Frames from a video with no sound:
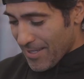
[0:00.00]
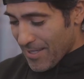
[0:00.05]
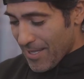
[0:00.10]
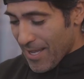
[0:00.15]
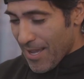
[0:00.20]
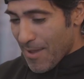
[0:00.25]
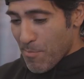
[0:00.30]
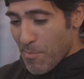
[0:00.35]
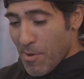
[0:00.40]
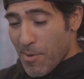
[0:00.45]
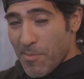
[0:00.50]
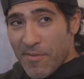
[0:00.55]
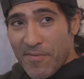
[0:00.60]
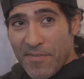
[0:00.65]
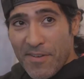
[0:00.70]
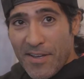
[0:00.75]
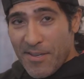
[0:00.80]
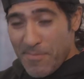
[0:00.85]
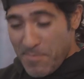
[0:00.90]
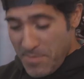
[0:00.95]
Can't
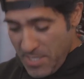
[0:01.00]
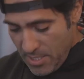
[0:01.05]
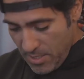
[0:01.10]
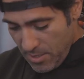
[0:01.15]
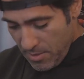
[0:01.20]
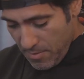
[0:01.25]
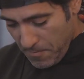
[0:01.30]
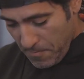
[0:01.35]
mummify me.